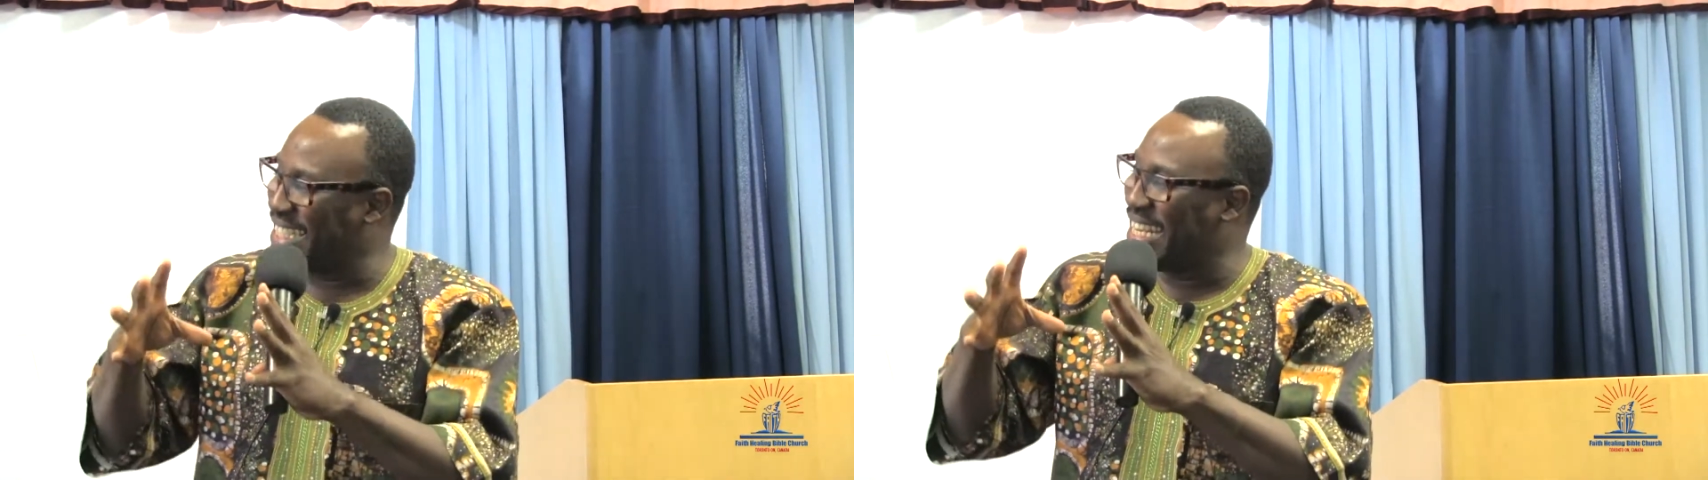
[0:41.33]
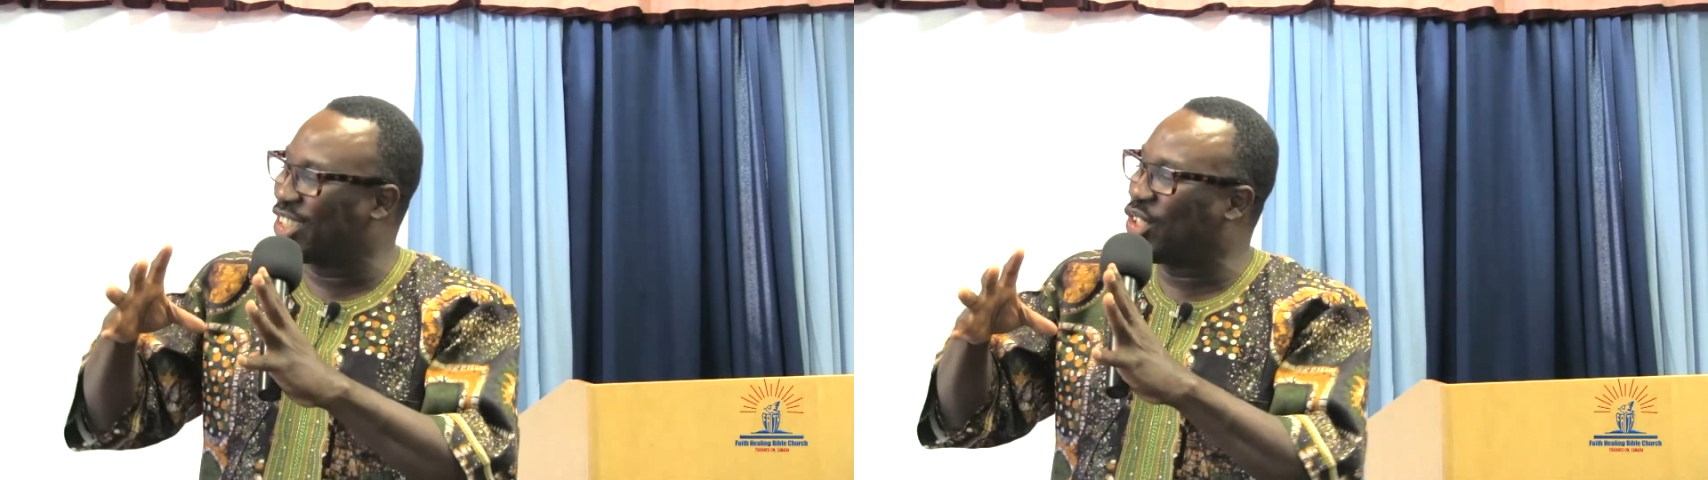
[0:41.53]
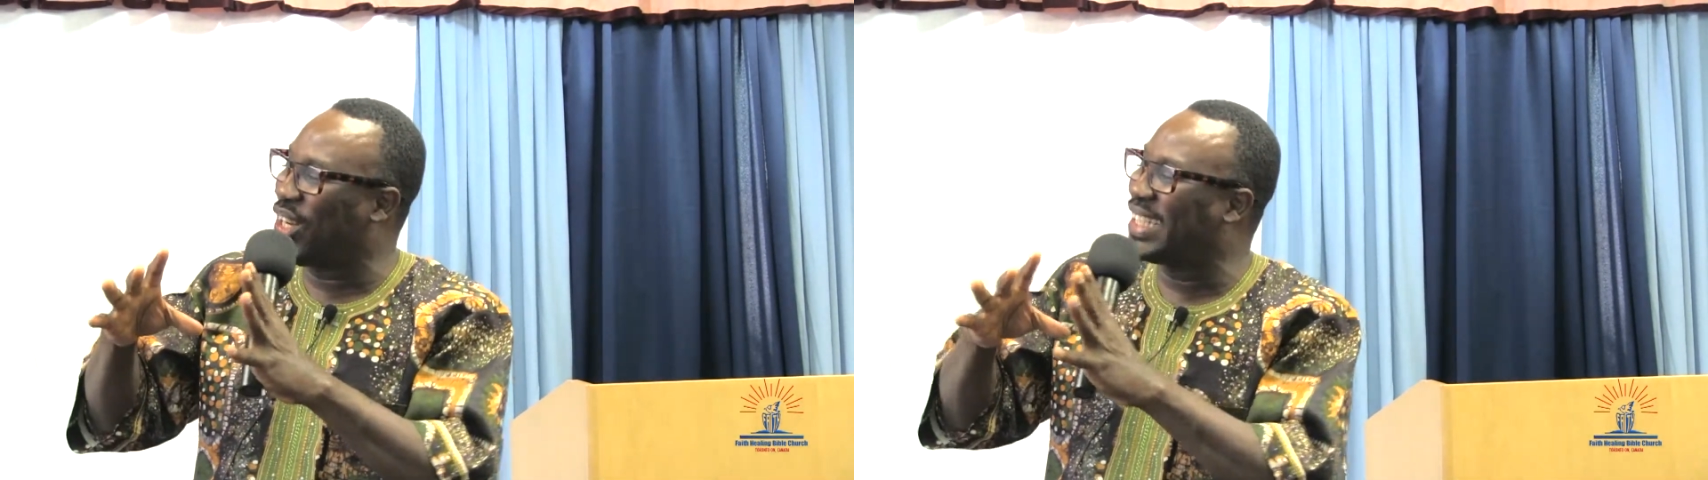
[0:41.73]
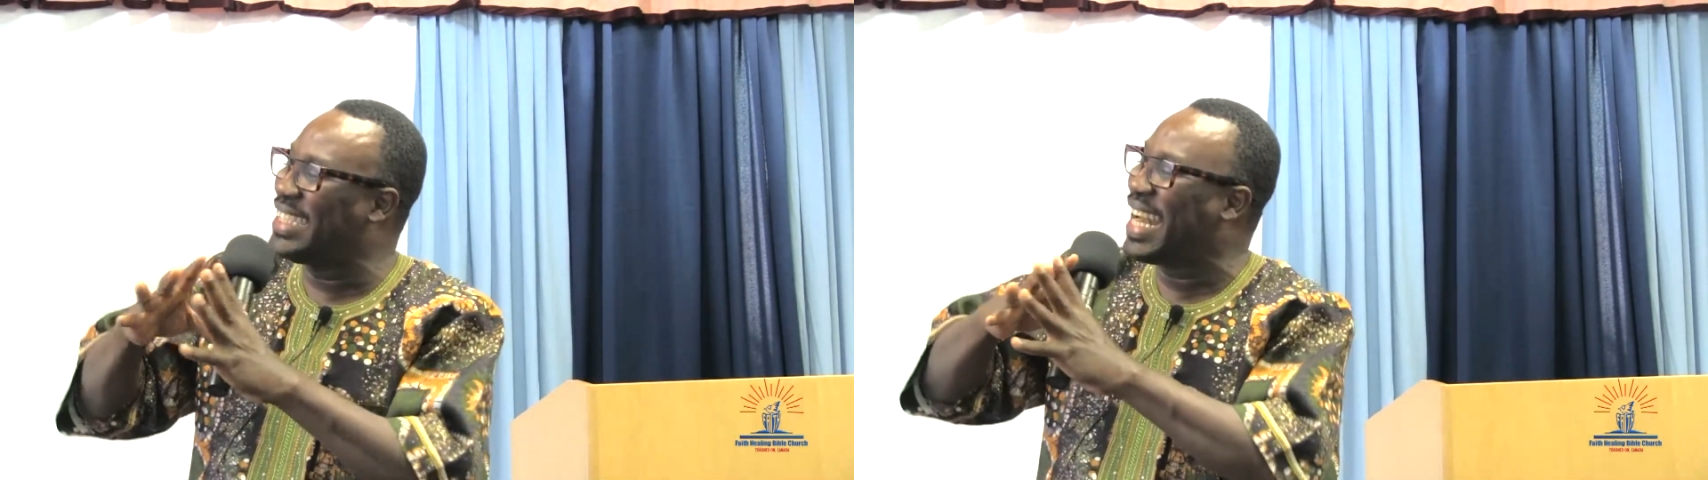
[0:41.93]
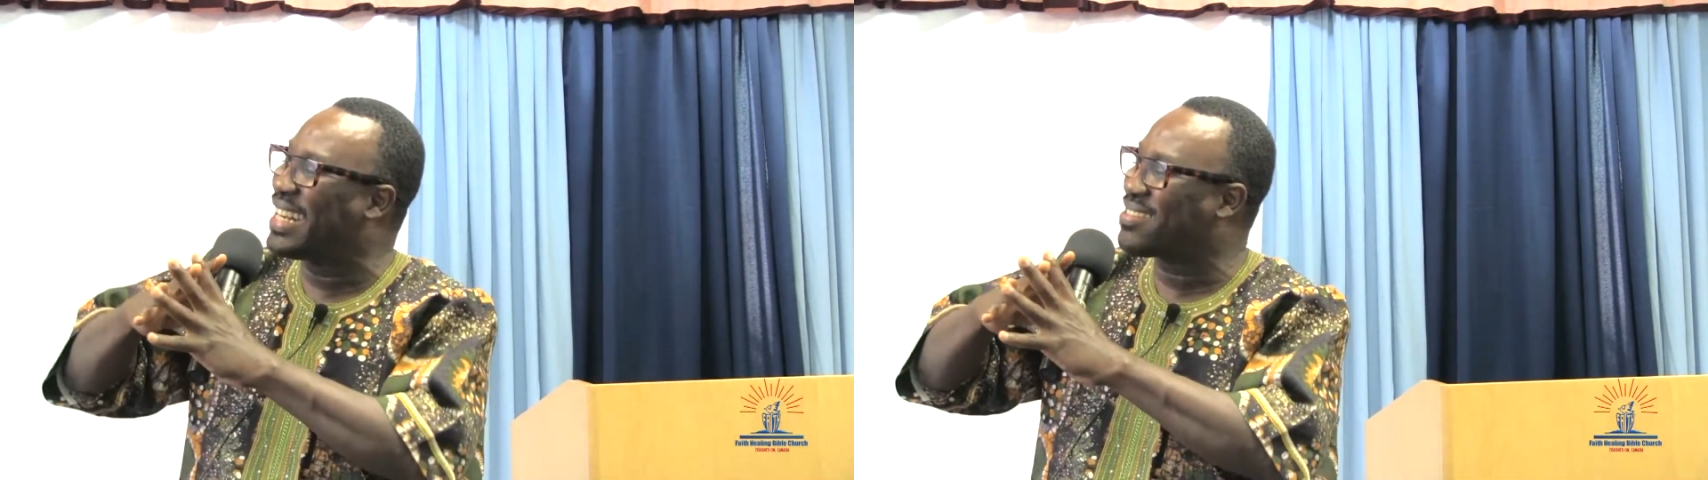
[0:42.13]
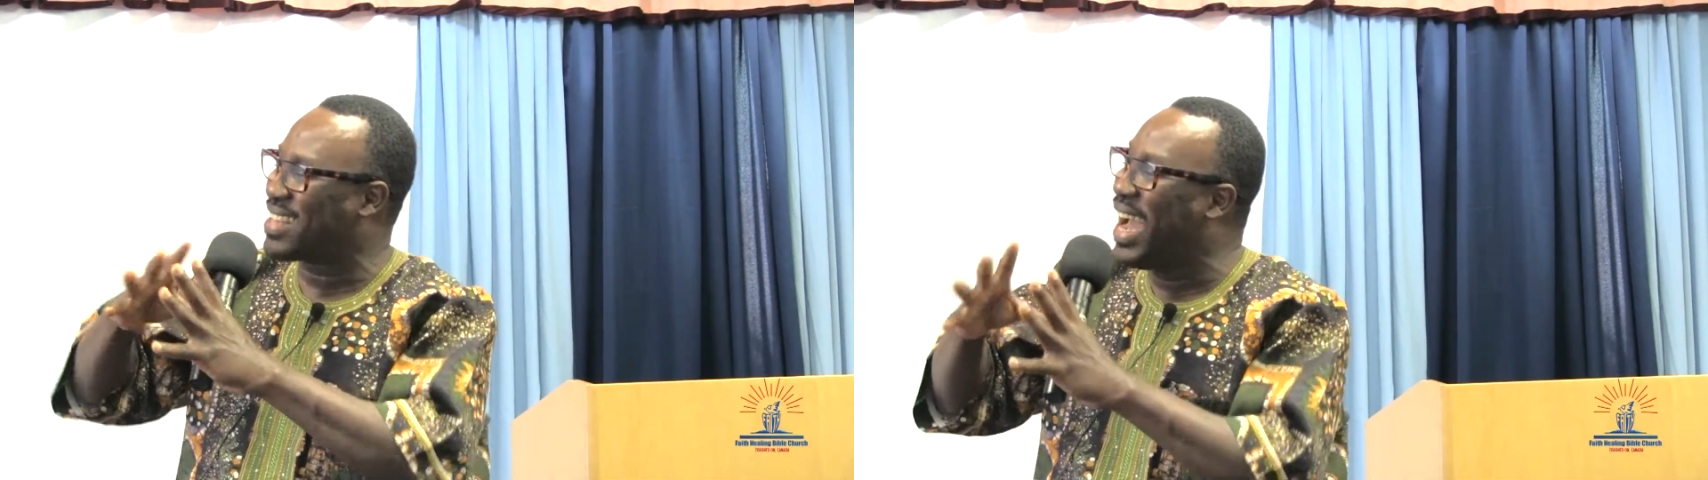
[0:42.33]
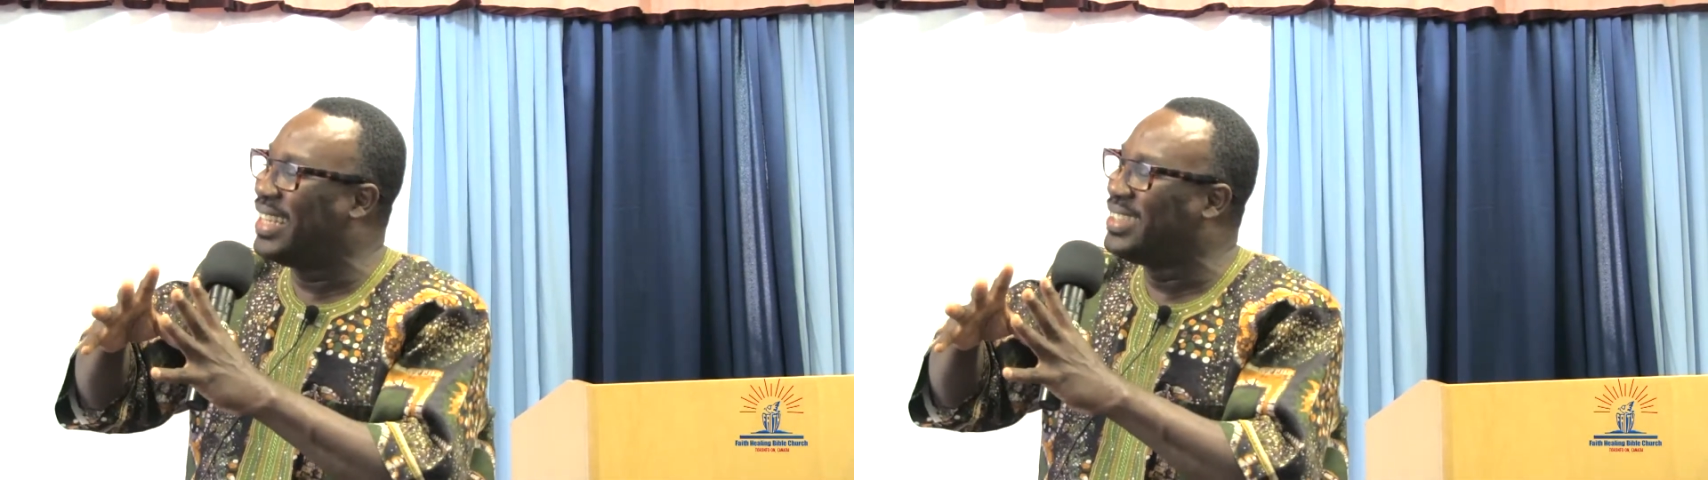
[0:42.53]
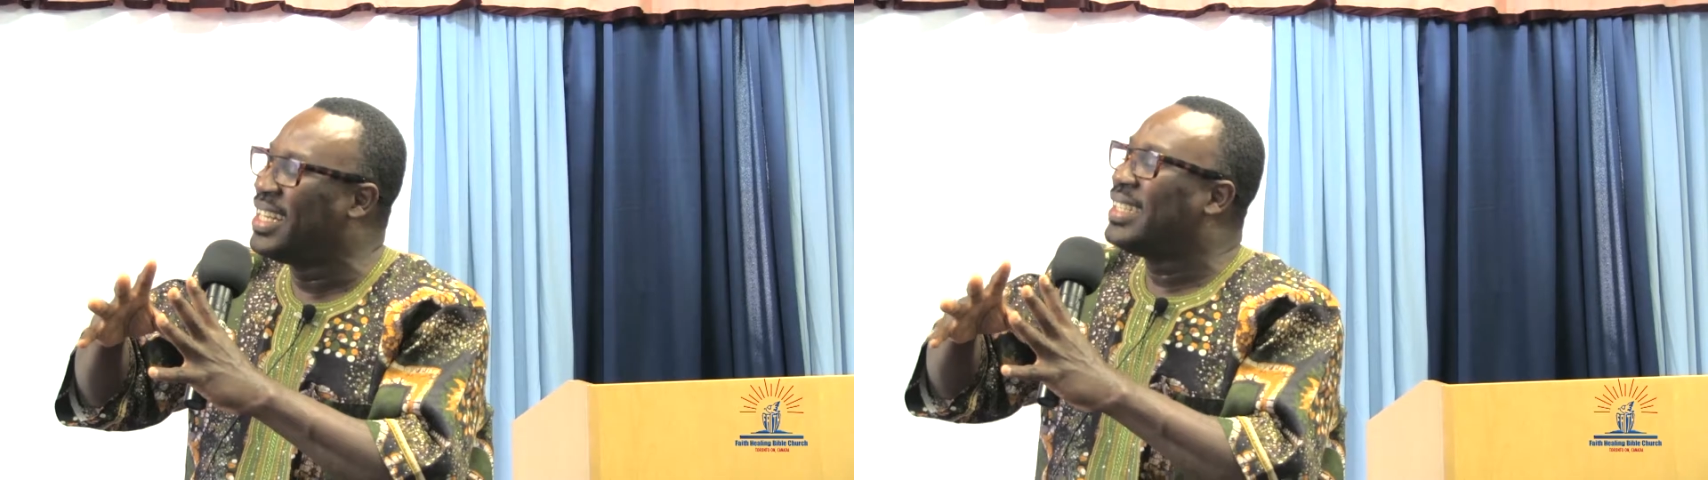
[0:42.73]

he has already assigned